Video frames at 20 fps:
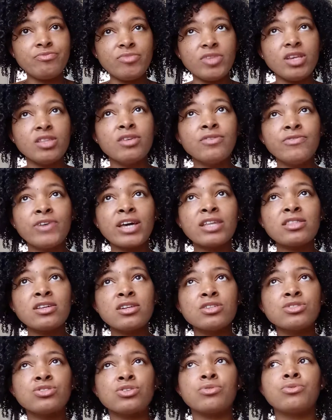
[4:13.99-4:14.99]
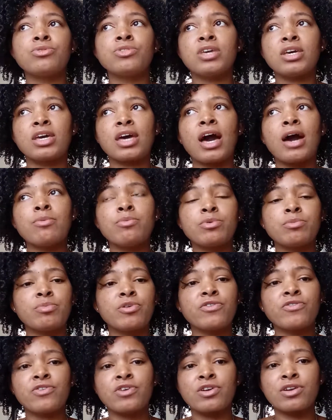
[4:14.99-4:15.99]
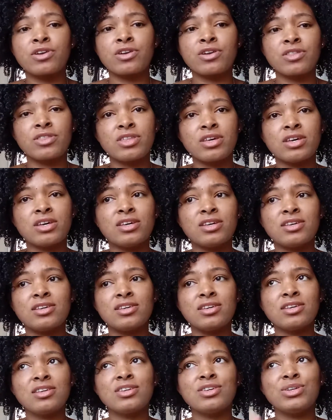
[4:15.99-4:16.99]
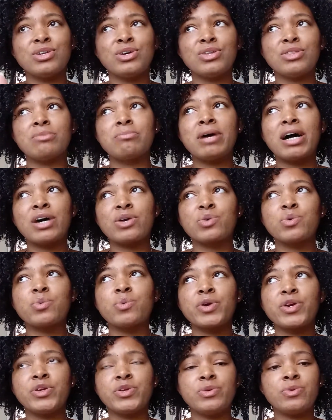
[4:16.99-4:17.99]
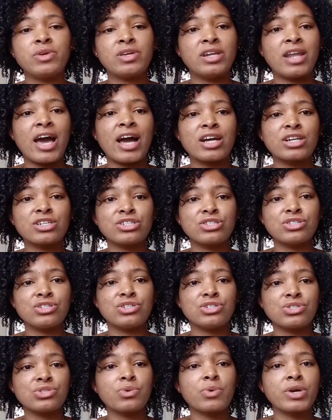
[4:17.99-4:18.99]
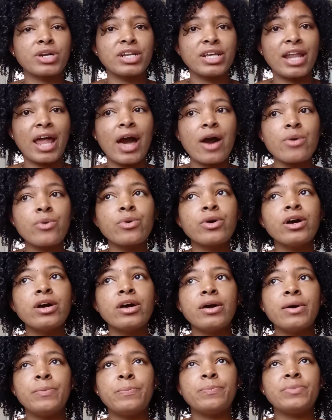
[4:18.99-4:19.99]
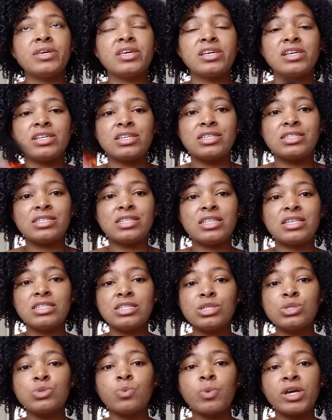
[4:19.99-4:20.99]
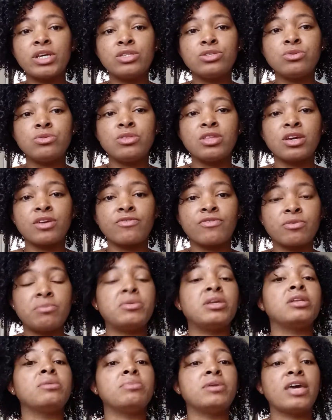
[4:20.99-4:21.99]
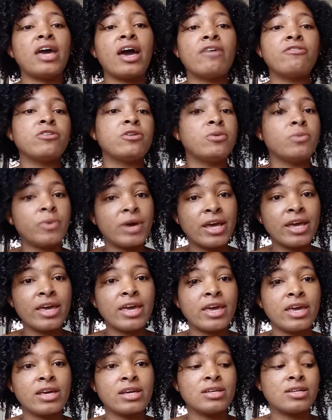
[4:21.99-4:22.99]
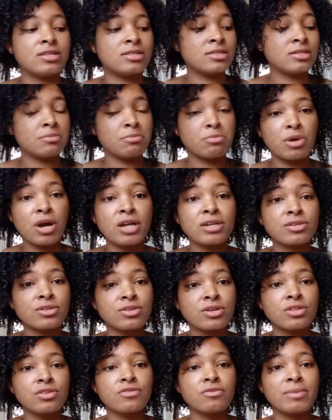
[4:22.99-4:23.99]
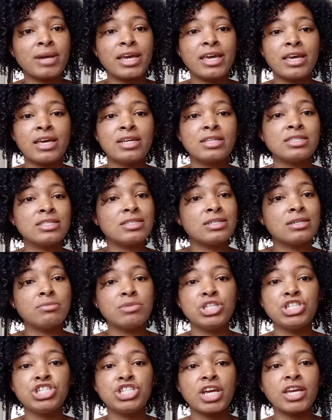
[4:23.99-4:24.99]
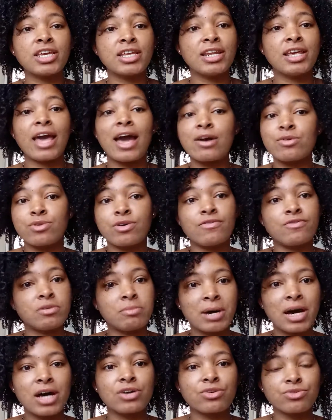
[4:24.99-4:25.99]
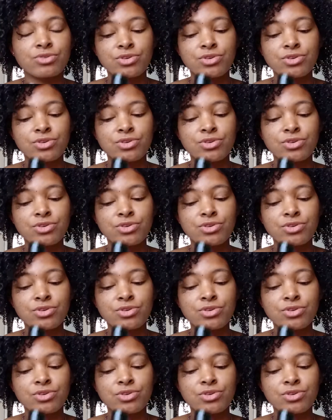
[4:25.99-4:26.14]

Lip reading: the fact that it's so thick, I would prefer the bottle where you can actually just squirt it out, because this is way too thick for me to be having wet hands and product all over my hands to be shaking it out of the bottle,